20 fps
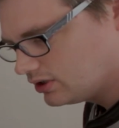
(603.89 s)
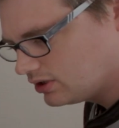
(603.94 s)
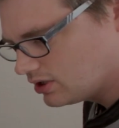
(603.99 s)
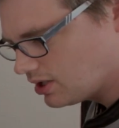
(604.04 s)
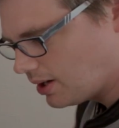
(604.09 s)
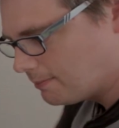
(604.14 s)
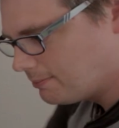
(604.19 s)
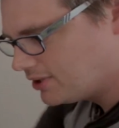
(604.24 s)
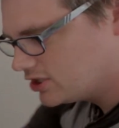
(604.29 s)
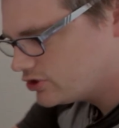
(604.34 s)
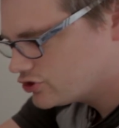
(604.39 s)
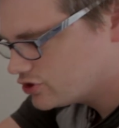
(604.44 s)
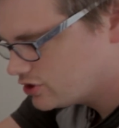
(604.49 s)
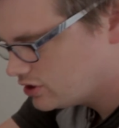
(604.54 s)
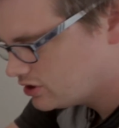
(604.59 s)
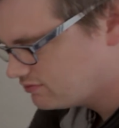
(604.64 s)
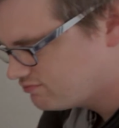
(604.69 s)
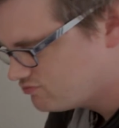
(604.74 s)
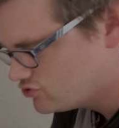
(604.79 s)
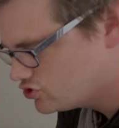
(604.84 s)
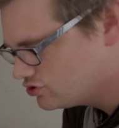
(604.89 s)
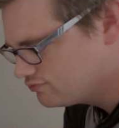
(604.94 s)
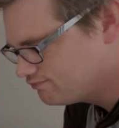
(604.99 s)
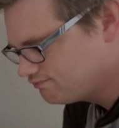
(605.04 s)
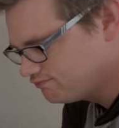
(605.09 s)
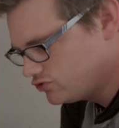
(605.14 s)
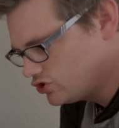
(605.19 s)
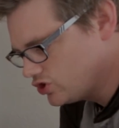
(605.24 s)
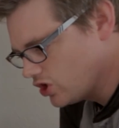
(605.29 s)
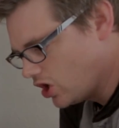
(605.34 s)
a bunch of
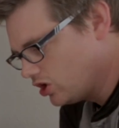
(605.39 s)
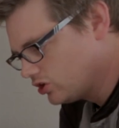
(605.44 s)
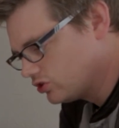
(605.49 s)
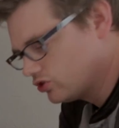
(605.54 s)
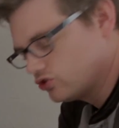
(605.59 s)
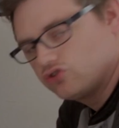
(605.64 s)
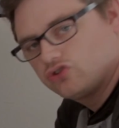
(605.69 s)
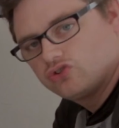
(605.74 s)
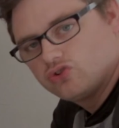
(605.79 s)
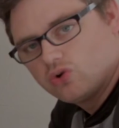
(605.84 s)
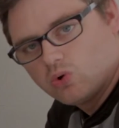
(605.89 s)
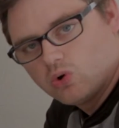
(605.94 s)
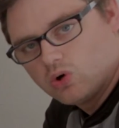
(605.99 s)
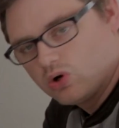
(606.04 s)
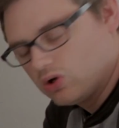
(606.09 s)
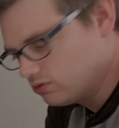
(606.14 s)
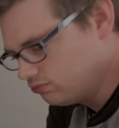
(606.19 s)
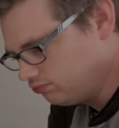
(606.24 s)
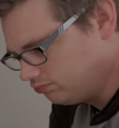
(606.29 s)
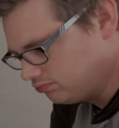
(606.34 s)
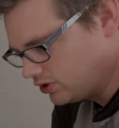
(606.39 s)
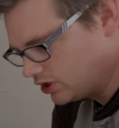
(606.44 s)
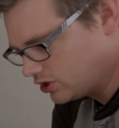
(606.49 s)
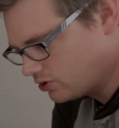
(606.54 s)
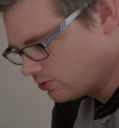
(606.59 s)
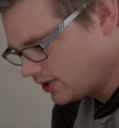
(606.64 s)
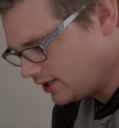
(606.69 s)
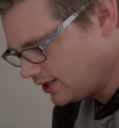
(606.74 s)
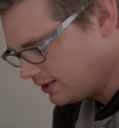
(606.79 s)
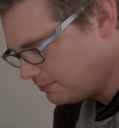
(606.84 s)
dollar store
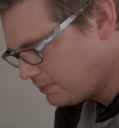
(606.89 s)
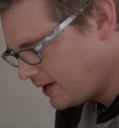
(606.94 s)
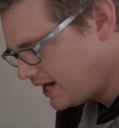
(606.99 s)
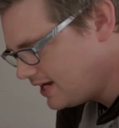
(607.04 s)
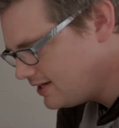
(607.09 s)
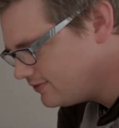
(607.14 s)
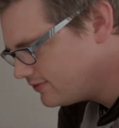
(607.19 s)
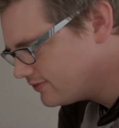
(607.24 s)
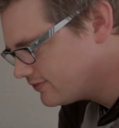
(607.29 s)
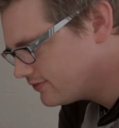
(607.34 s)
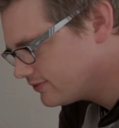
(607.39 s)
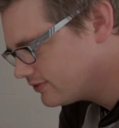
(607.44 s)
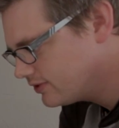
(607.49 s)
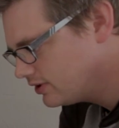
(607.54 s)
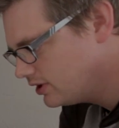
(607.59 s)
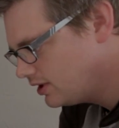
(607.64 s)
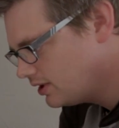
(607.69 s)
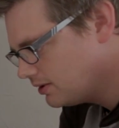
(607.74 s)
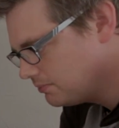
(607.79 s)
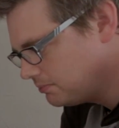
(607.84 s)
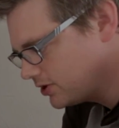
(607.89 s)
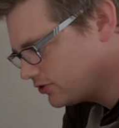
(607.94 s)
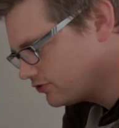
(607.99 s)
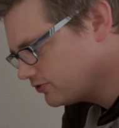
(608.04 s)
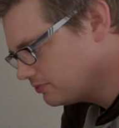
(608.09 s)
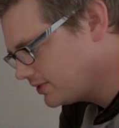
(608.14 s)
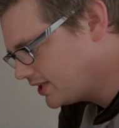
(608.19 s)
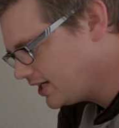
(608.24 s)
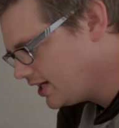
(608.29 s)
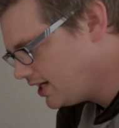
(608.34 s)
acrylic paints, mix
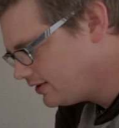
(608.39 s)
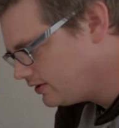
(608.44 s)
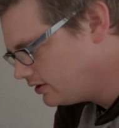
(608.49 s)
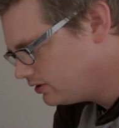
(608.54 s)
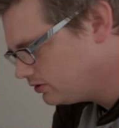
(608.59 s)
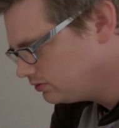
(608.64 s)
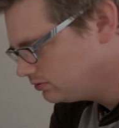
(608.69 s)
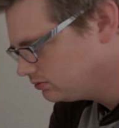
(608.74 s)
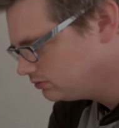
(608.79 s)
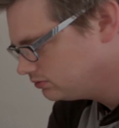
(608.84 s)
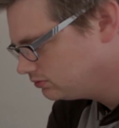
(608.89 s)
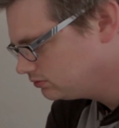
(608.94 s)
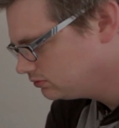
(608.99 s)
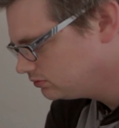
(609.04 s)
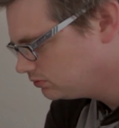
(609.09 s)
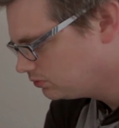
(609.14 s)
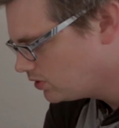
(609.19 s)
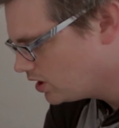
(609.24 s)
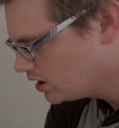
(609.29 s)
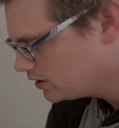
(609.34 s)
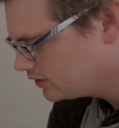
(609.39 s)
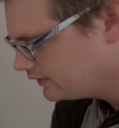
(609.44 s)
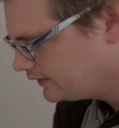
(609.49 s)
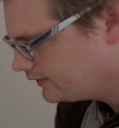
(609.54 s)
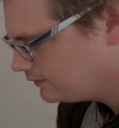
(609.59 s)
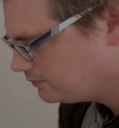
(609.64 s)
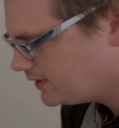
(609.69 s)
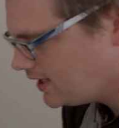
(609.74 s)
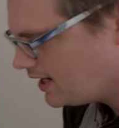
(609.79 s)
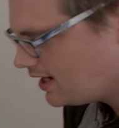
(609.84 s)
them together, water
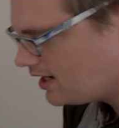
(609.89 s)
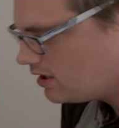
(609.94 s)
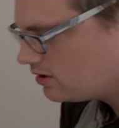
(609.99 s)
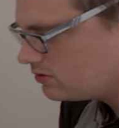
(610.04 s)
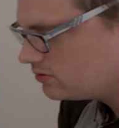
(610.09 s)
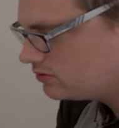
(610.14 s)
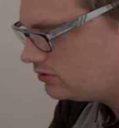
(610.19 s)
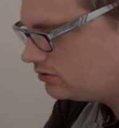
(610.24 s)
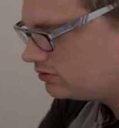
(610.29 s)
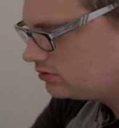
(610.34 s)
them down,